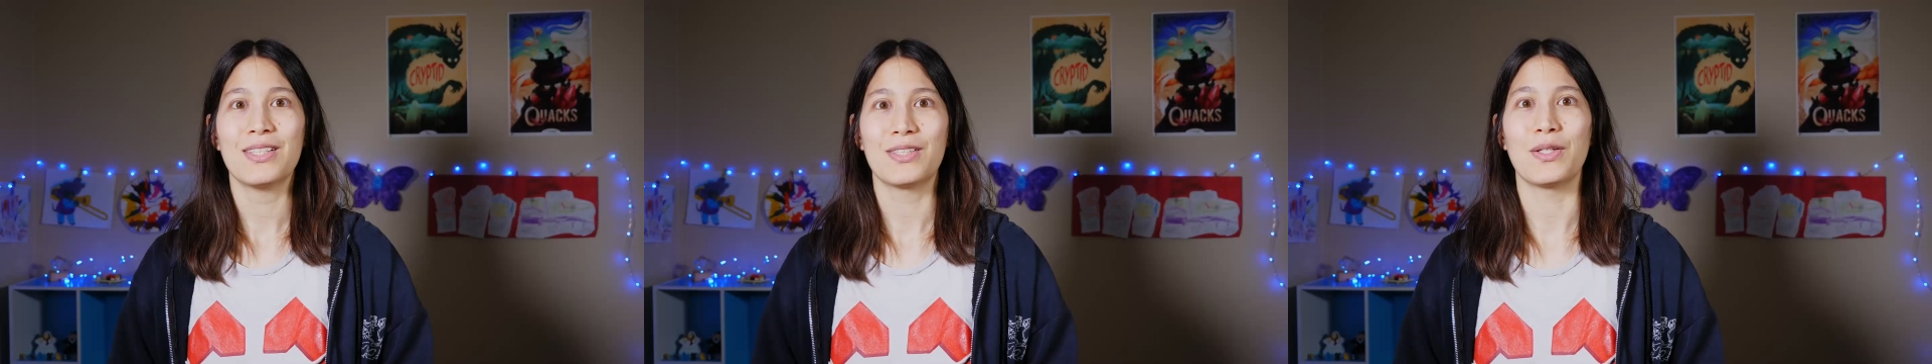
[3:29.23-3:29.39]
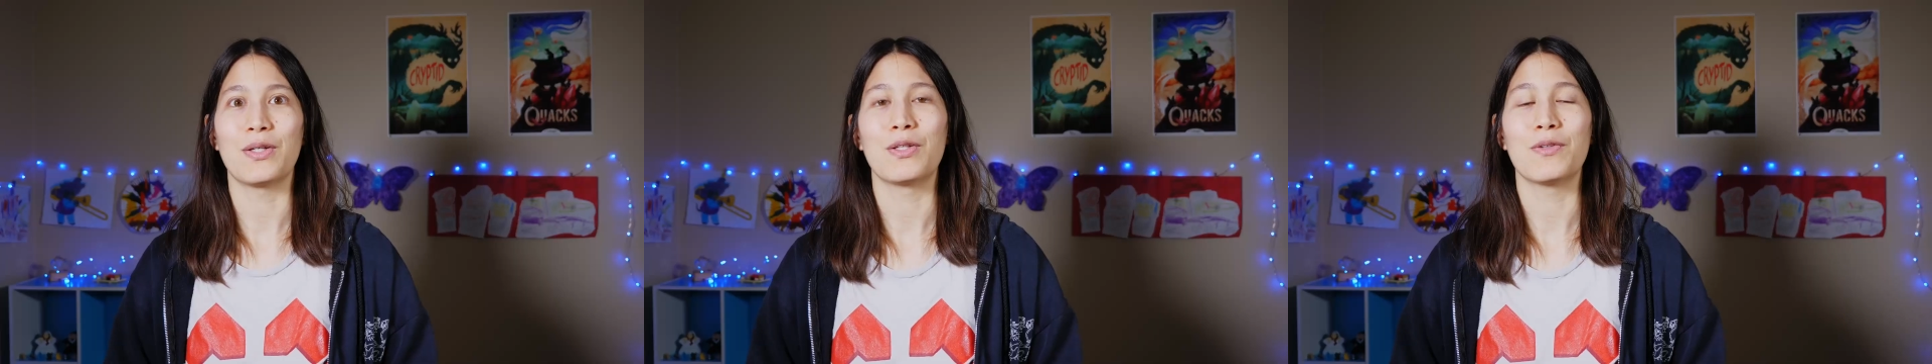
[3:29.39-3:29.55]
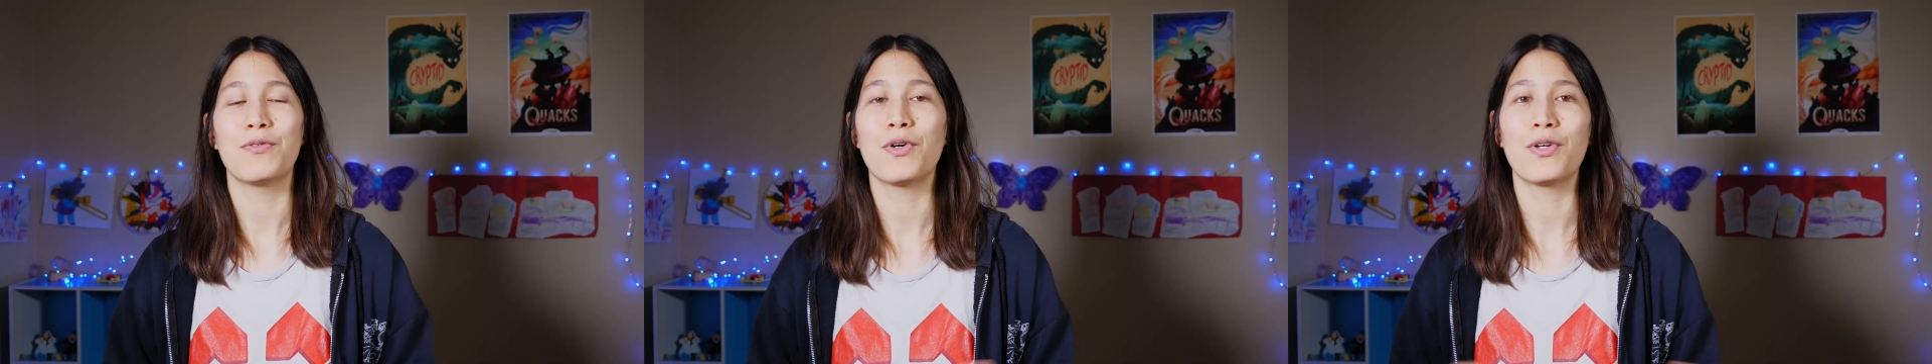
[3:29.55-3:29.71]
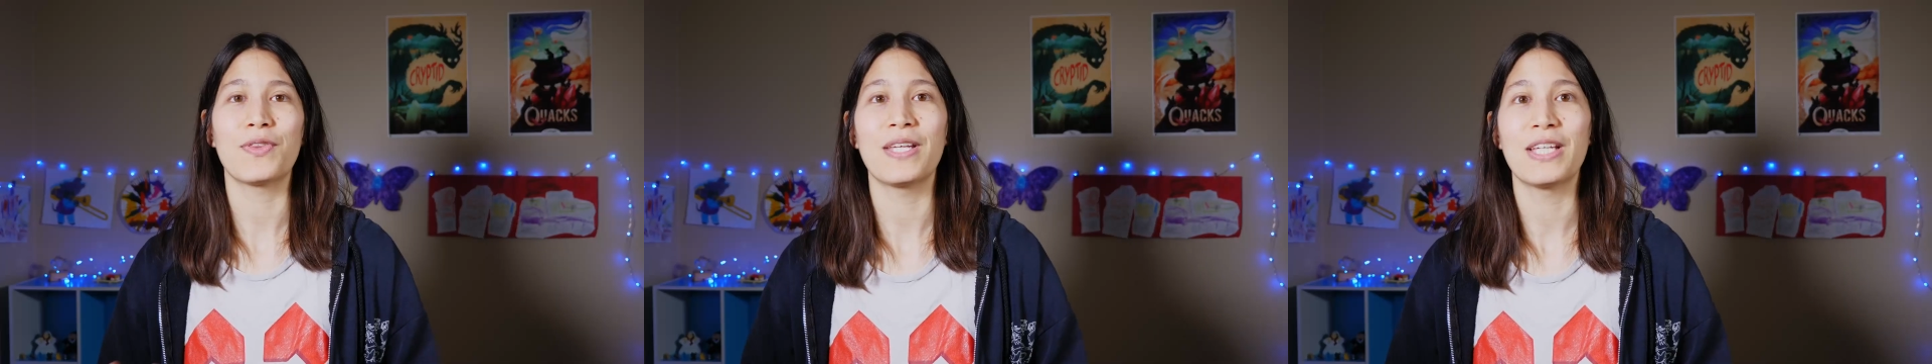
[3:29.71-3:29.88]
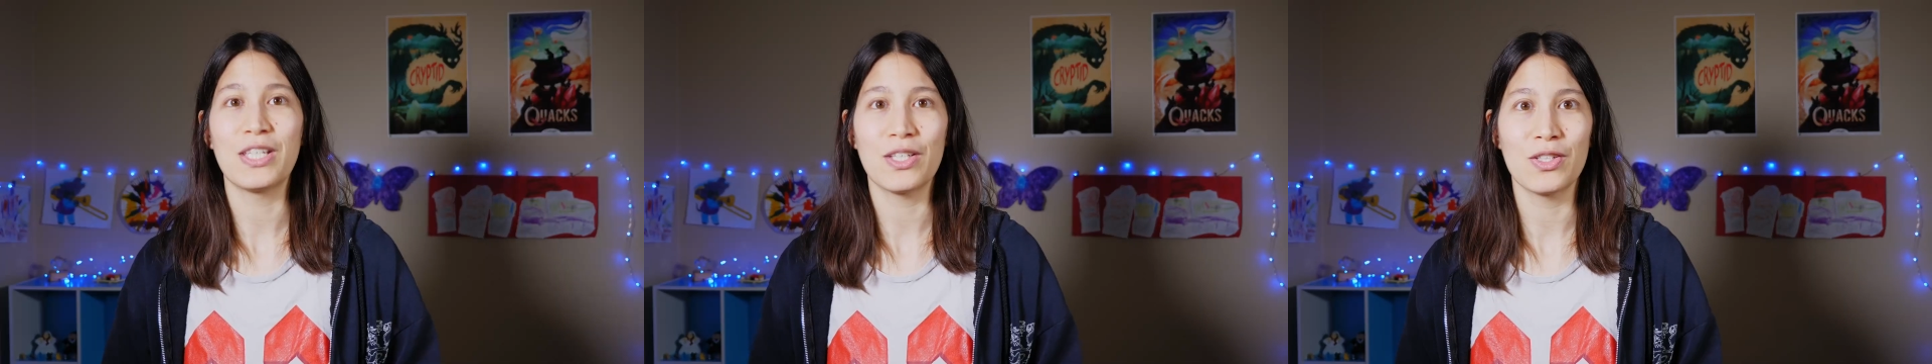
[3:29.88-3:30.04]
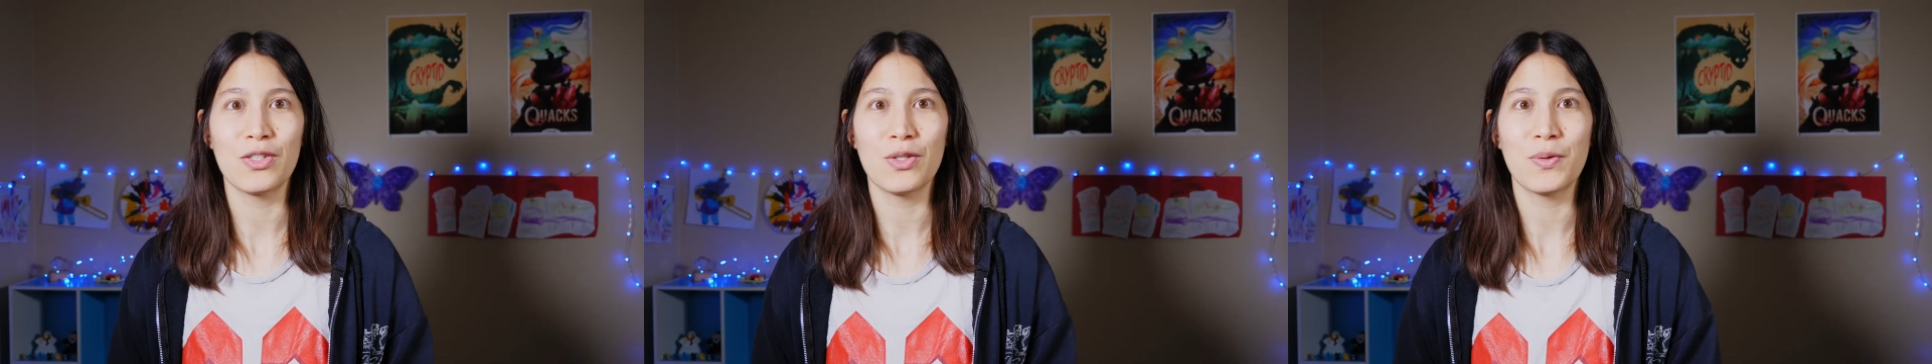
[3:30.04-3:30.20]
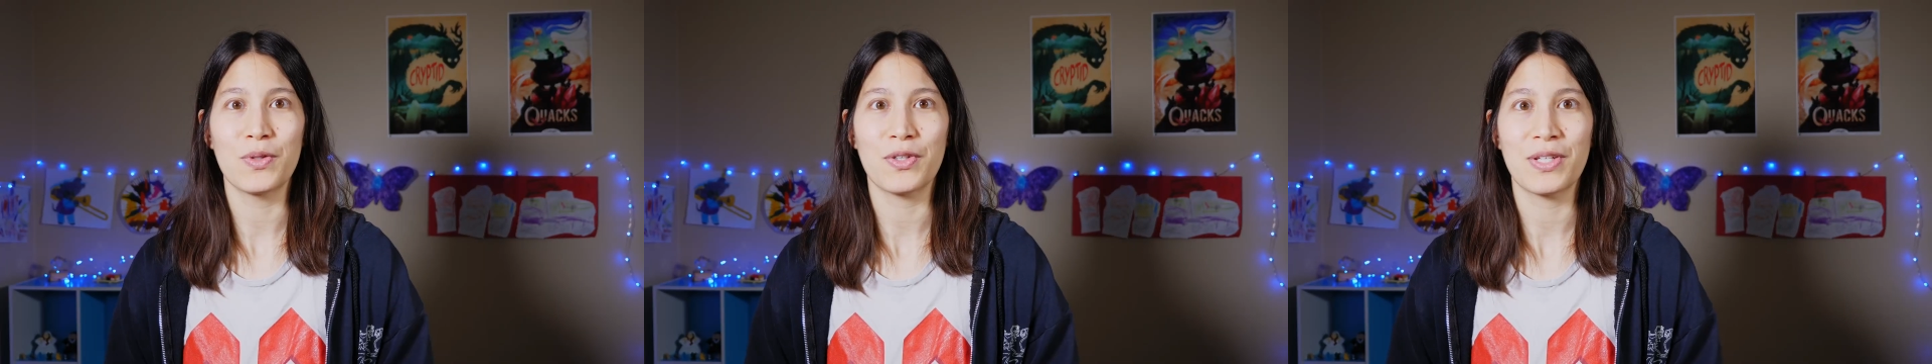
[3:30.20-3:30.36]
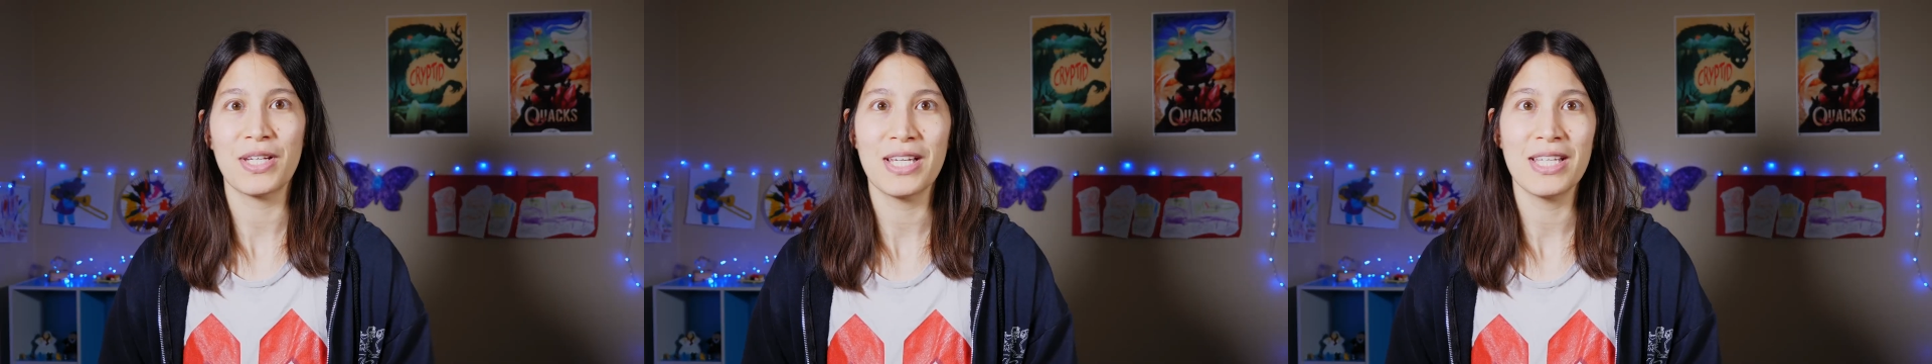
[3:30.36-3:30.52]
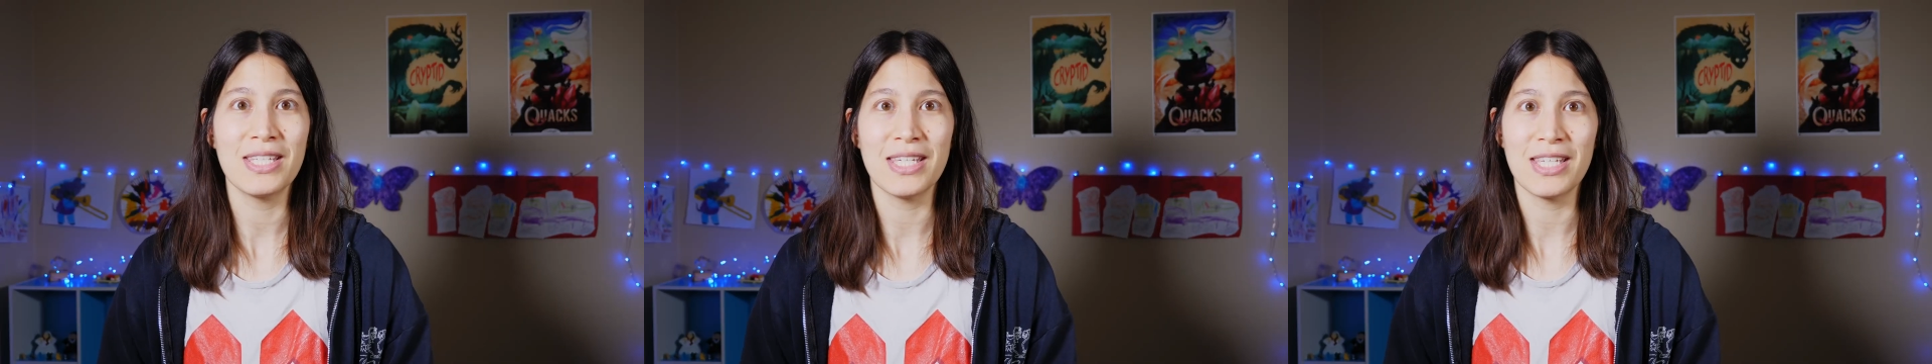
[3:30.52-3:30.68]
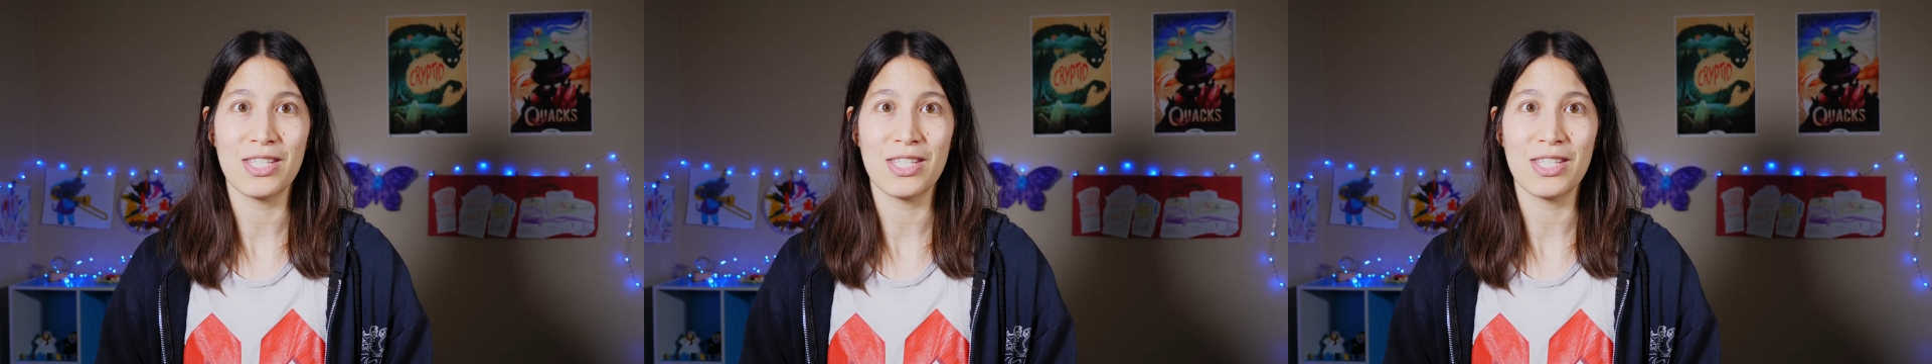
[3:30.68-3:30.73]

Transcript: So the fourth thing you can do with your kids